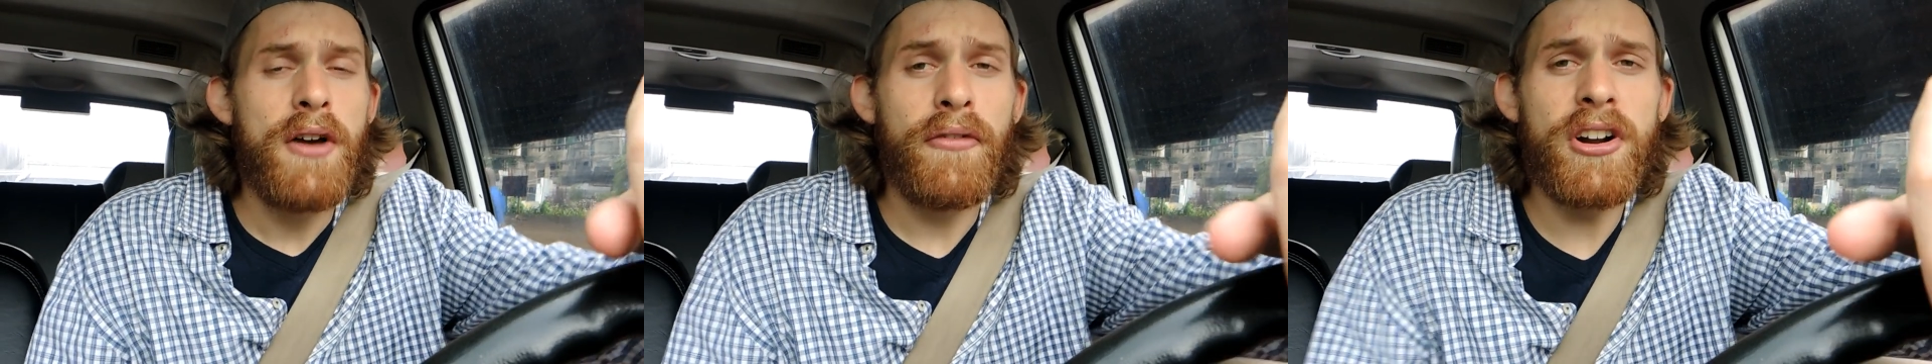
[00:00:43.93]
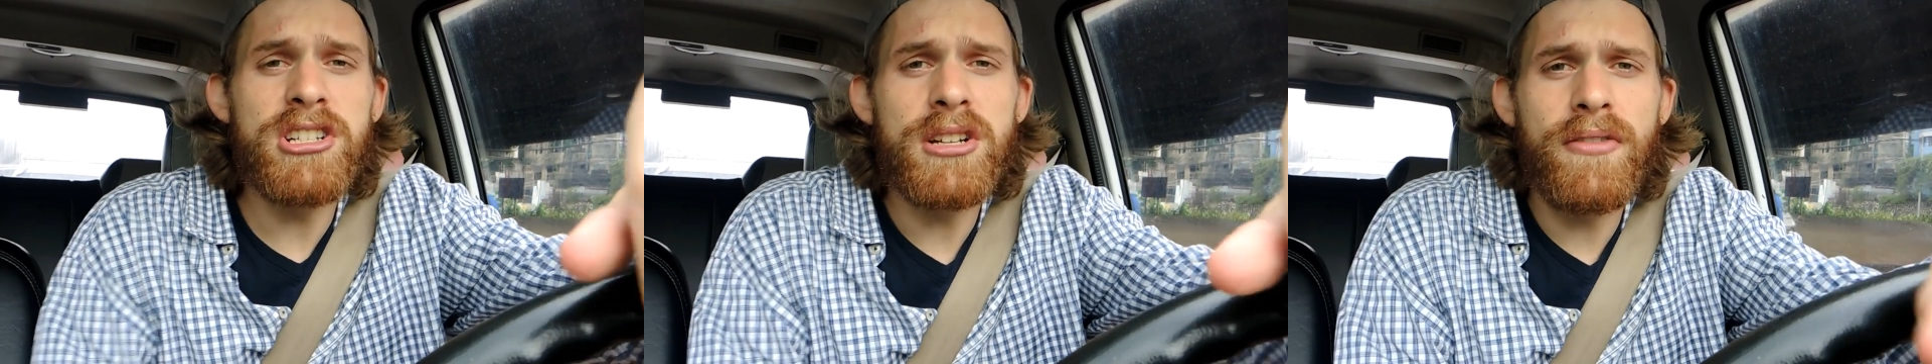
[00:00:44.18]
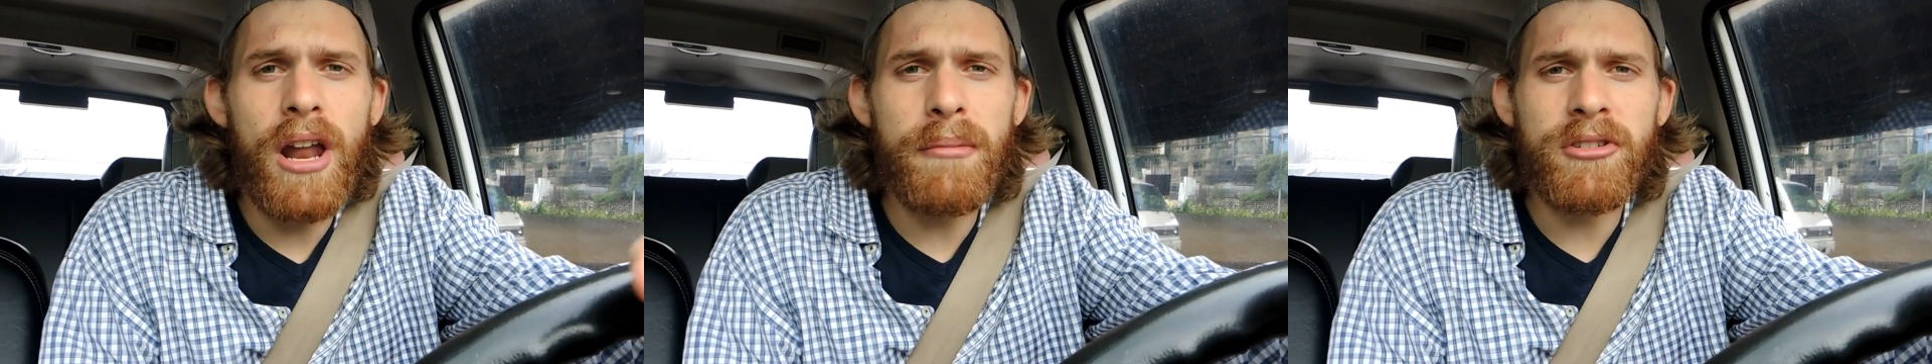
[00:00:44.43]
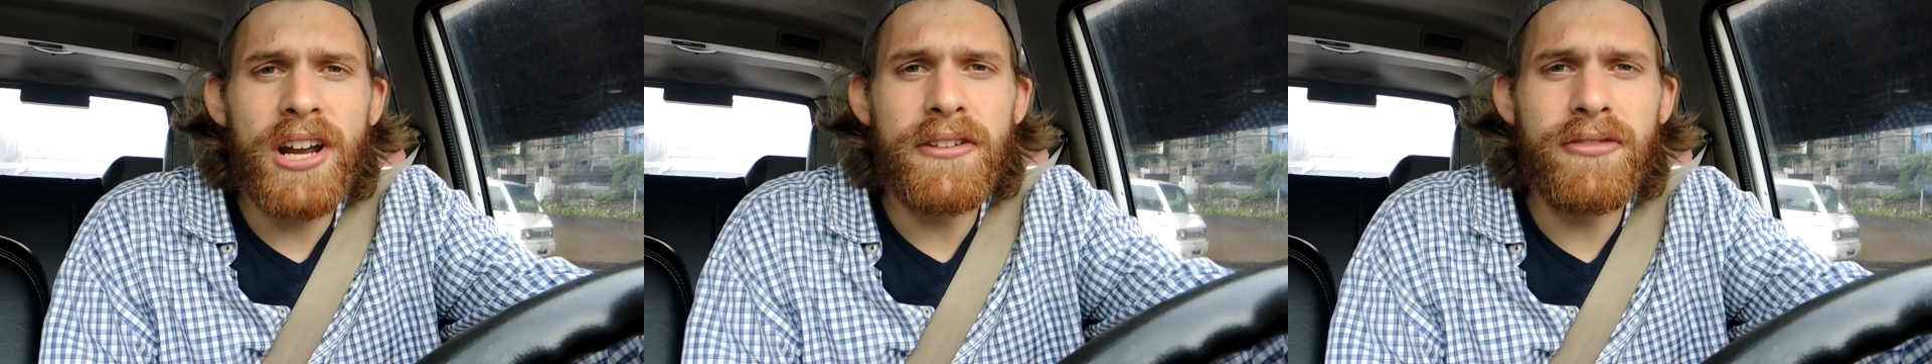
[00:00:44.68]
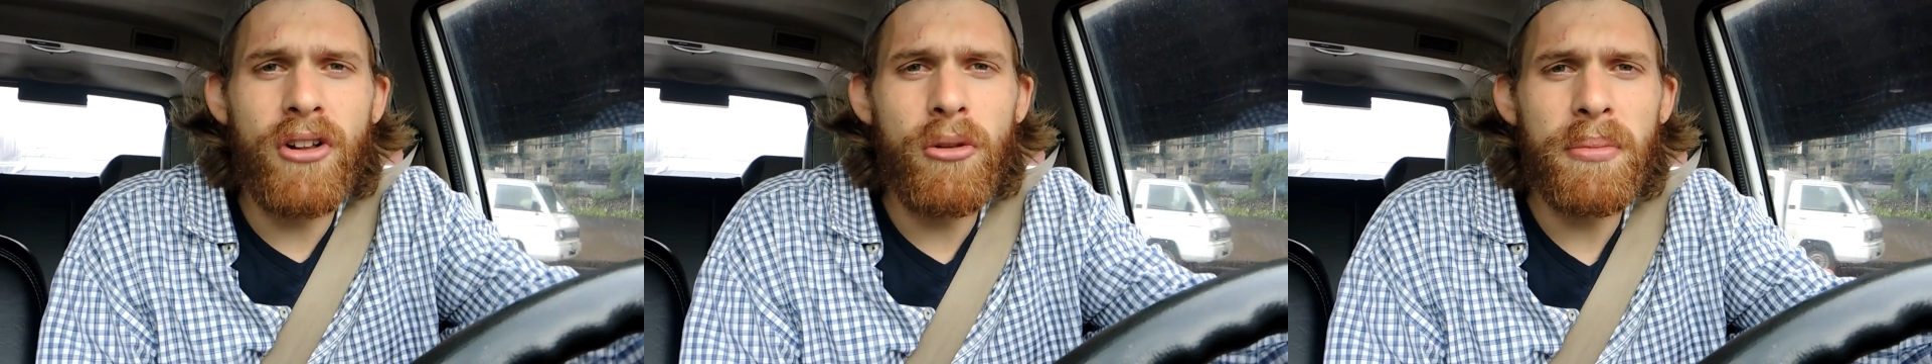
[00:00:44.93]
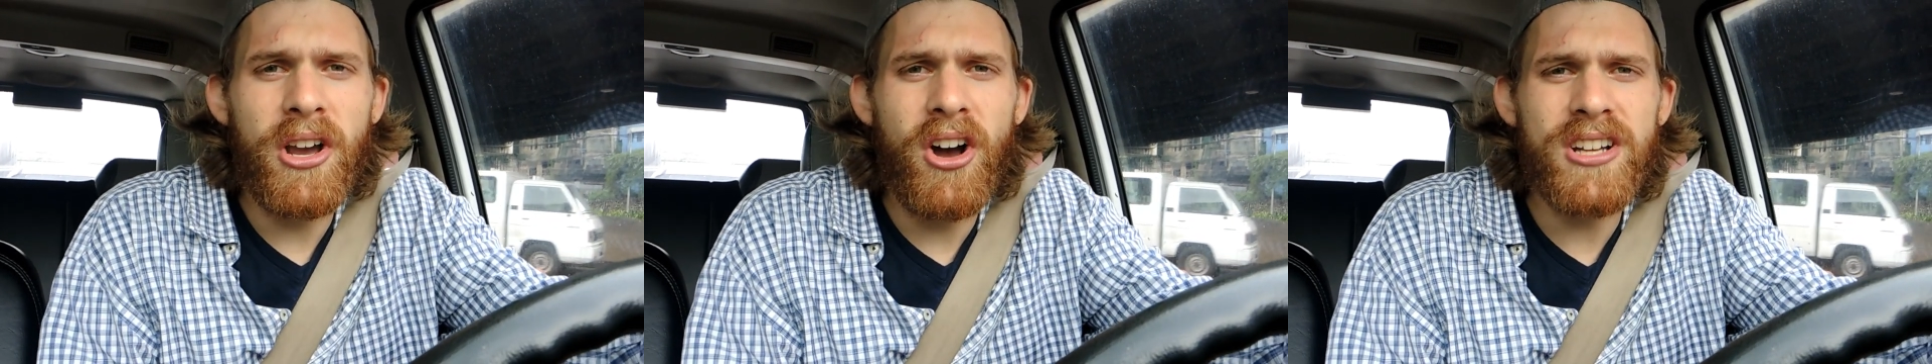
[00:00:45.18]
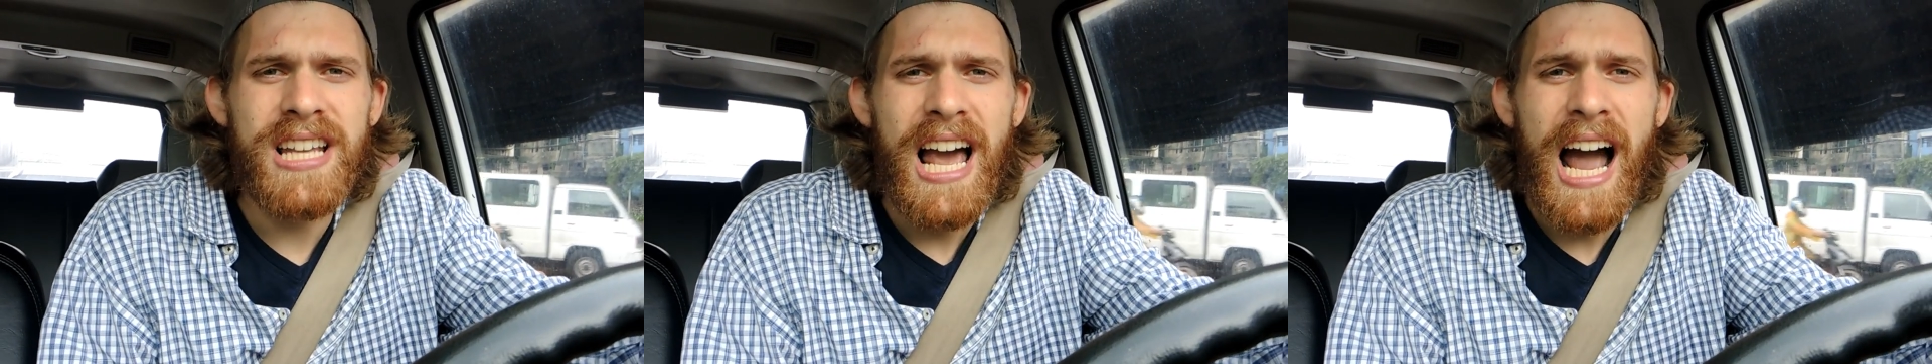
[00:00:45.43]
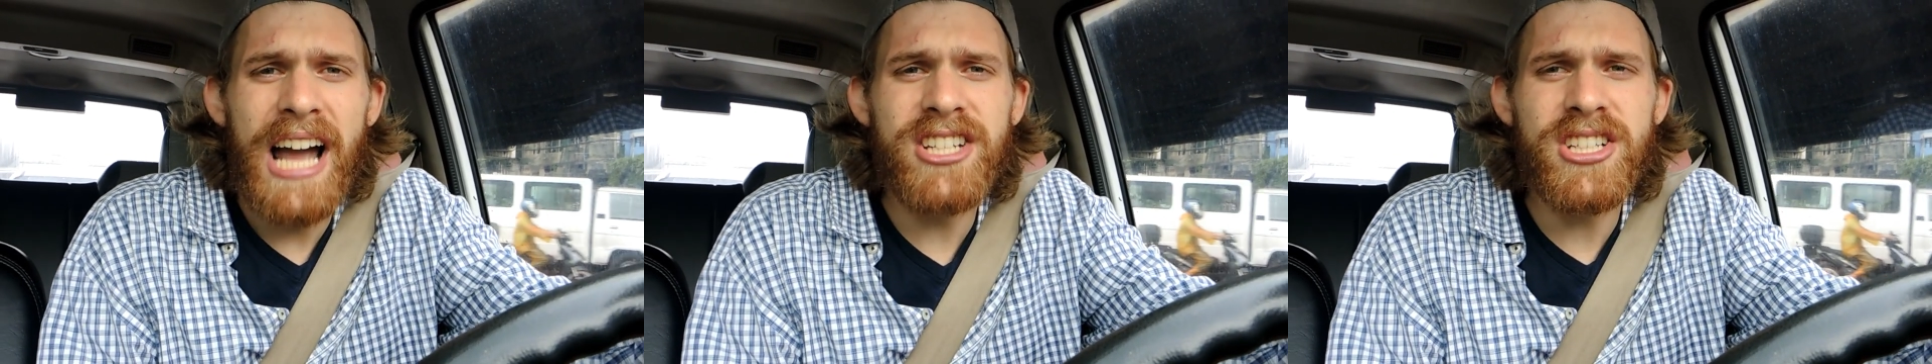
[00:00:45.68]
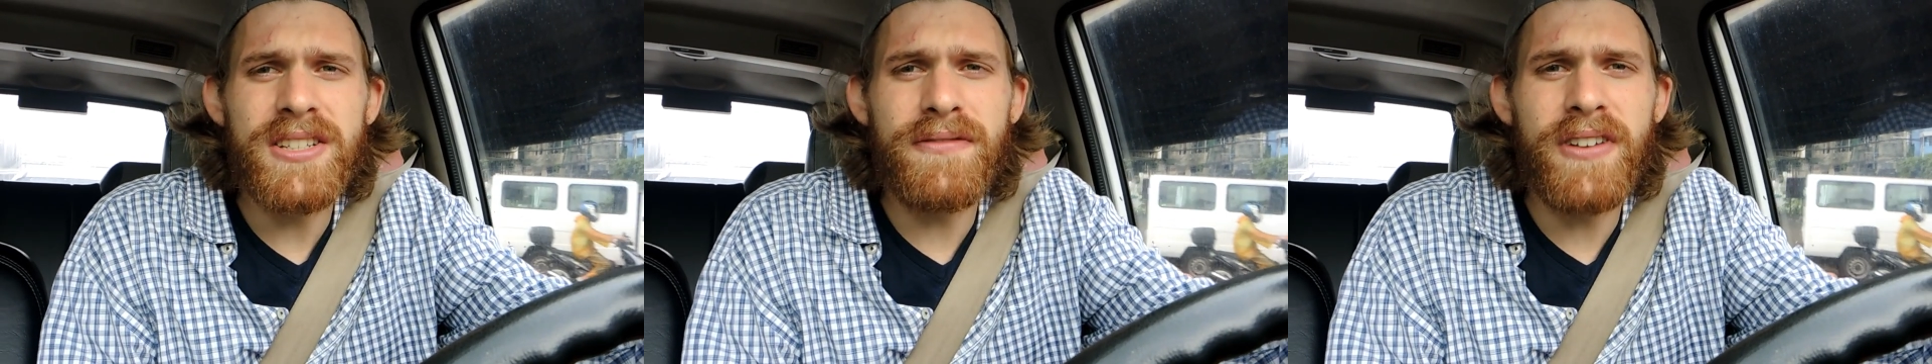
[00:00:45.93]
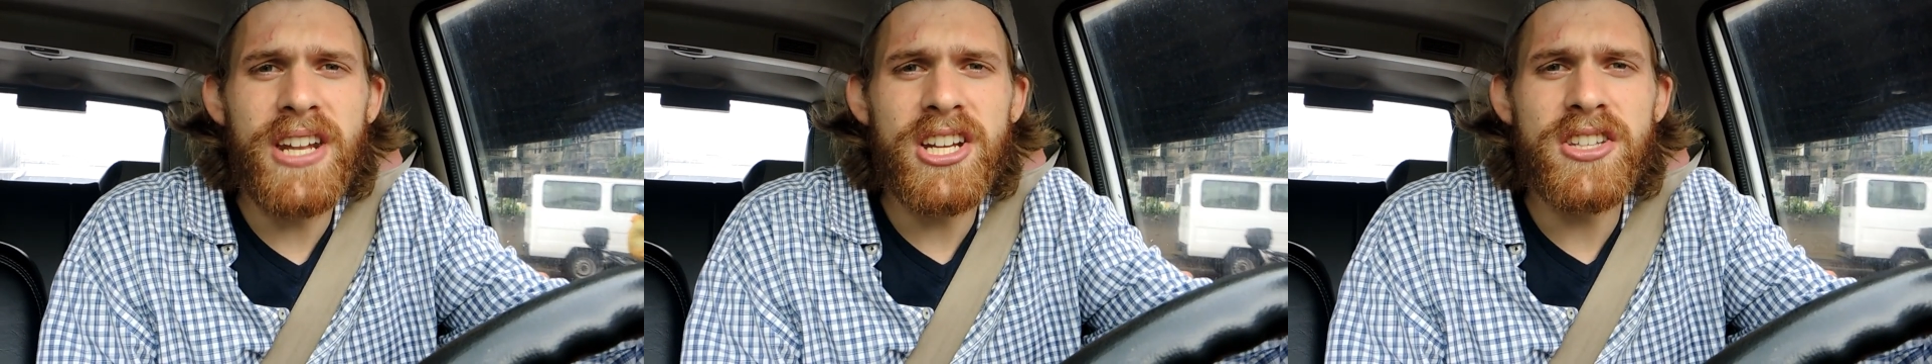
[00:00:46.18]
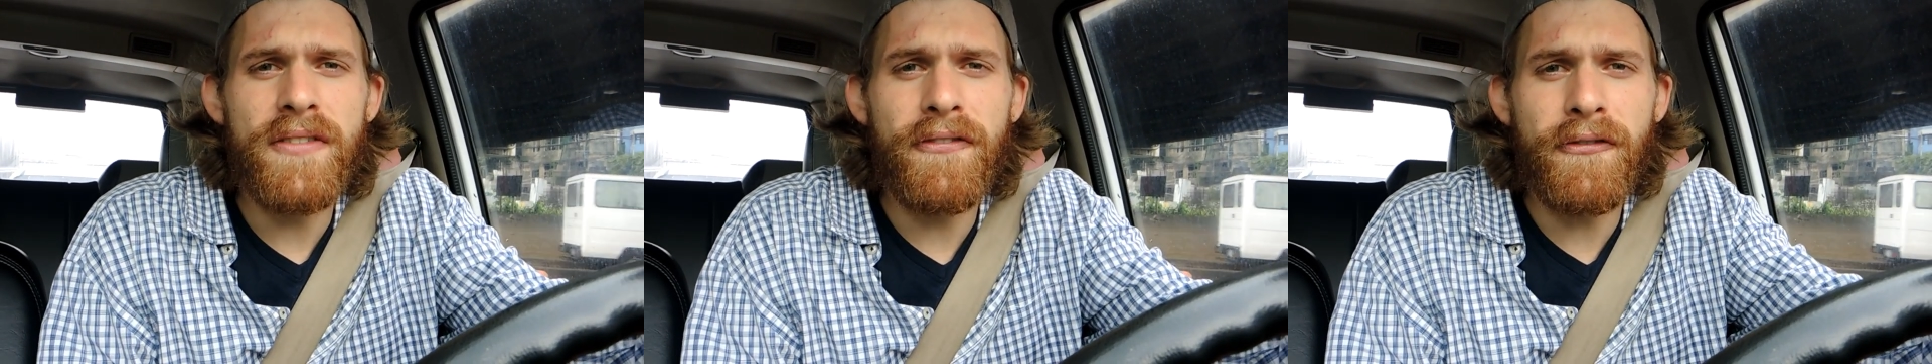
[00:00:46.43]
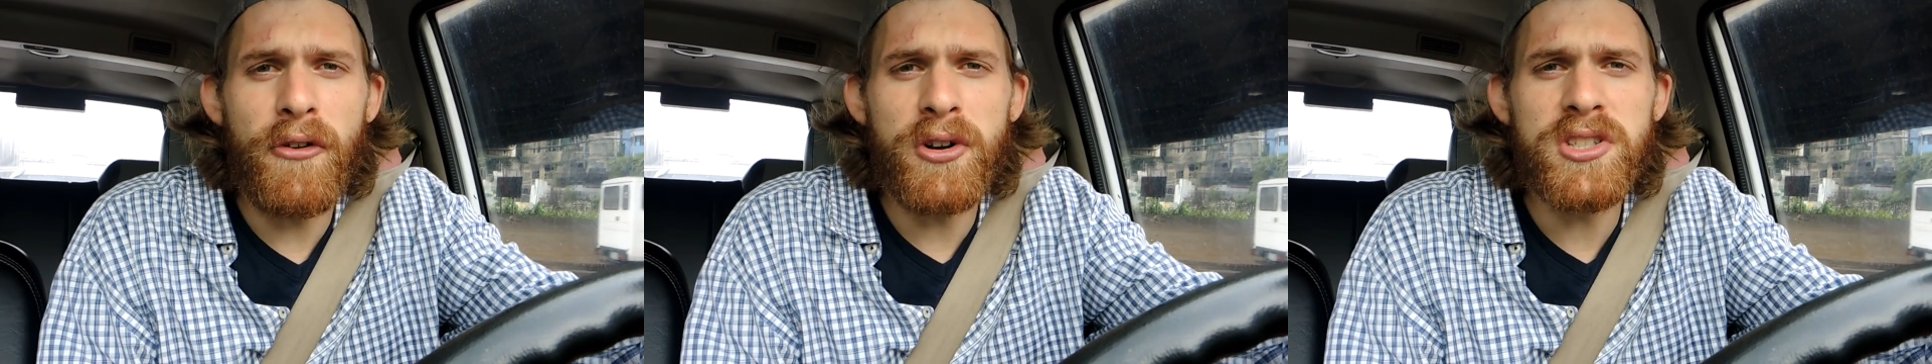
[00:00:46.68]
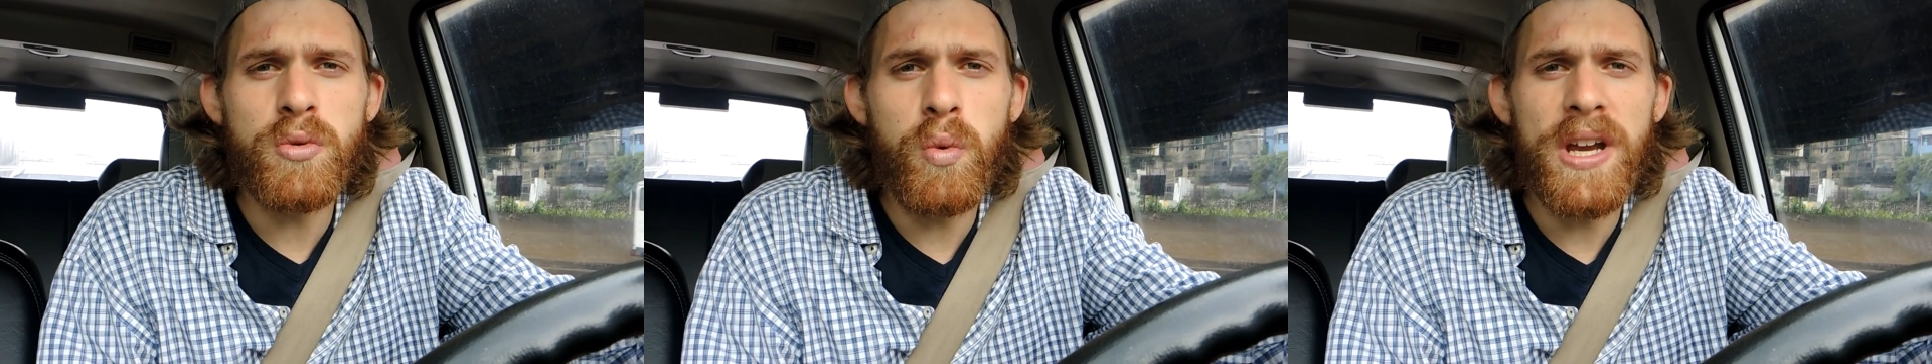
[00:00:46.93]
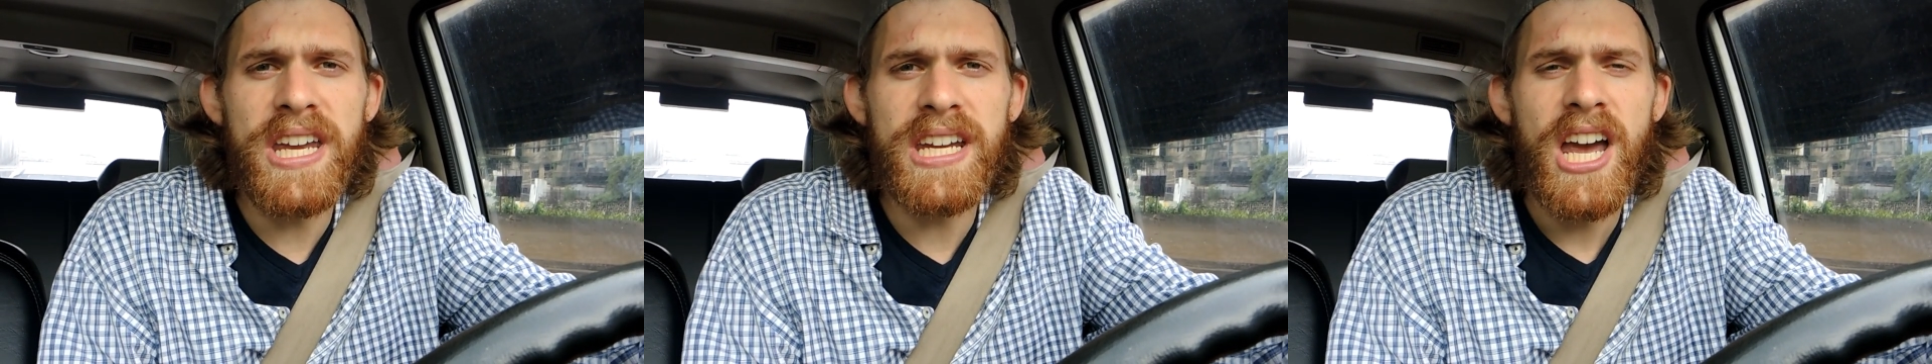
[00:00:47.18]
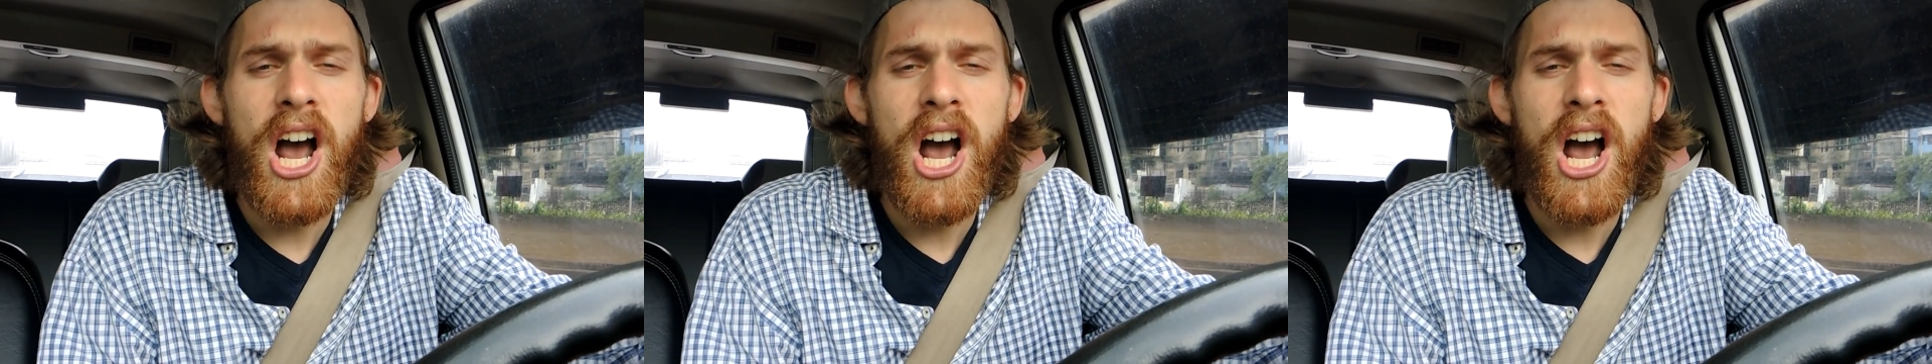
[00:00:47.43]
First of all, I'm grateful because I just finished the first week